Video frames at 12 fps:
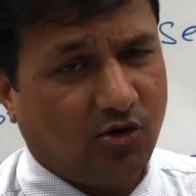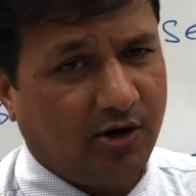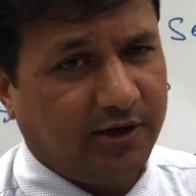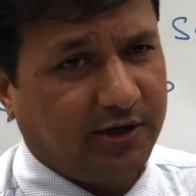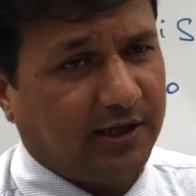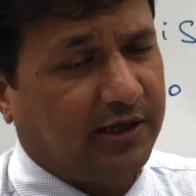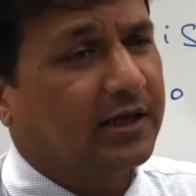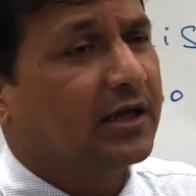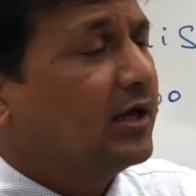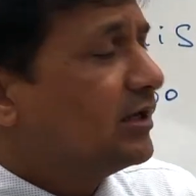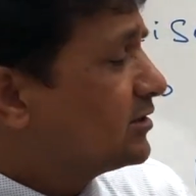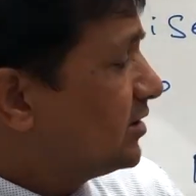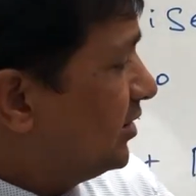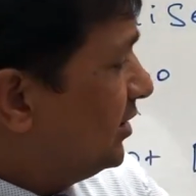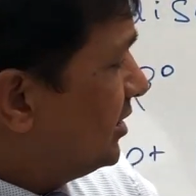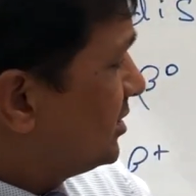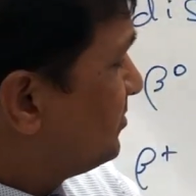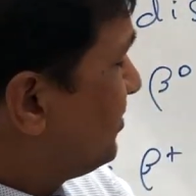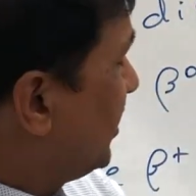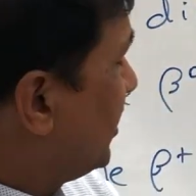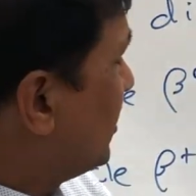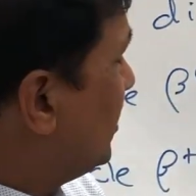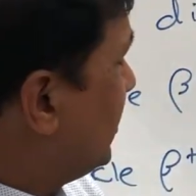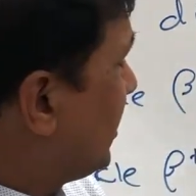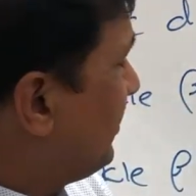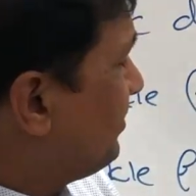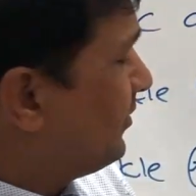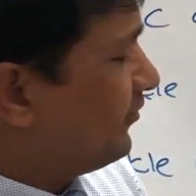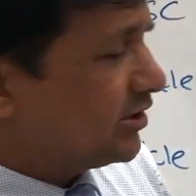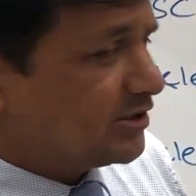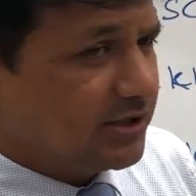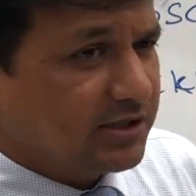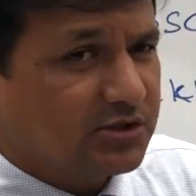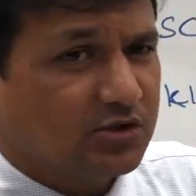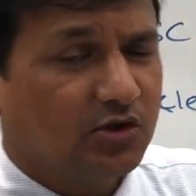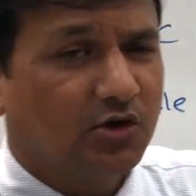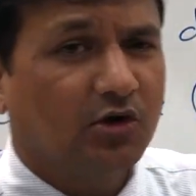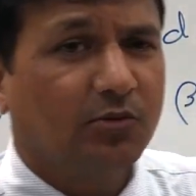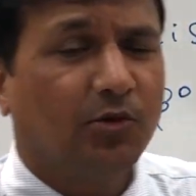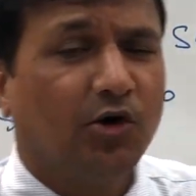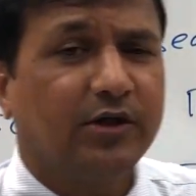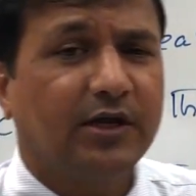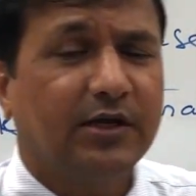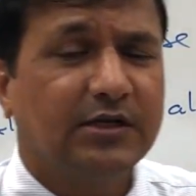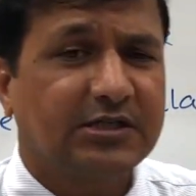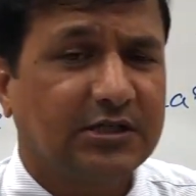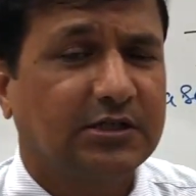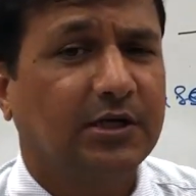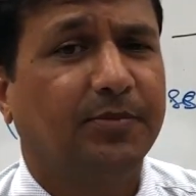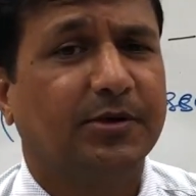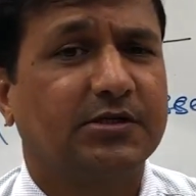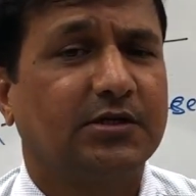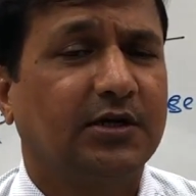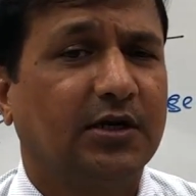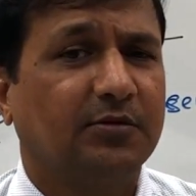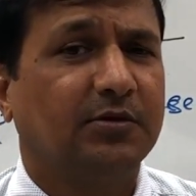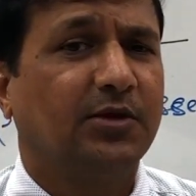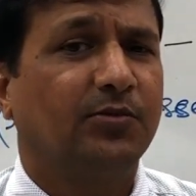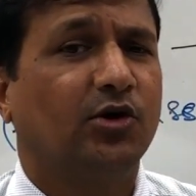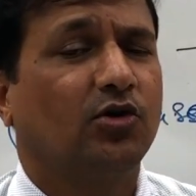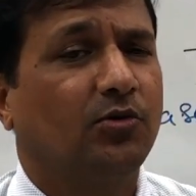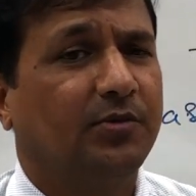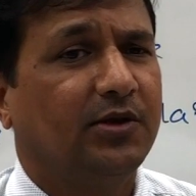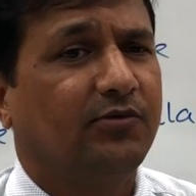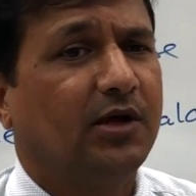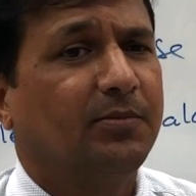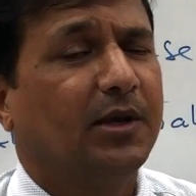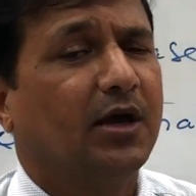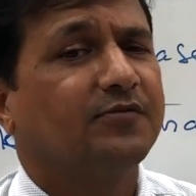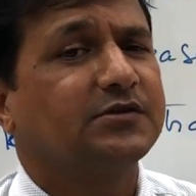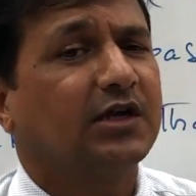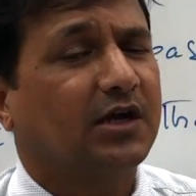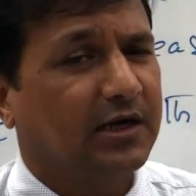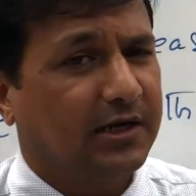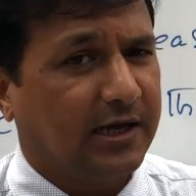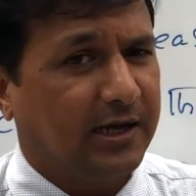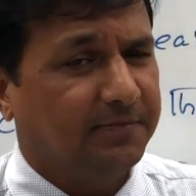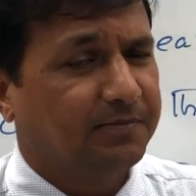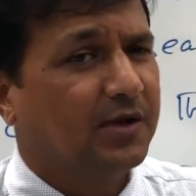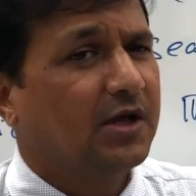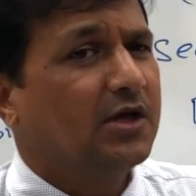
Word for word: quantity. So in this particular type of disease, so more than 60% of the hemoglobin will be of sickle type.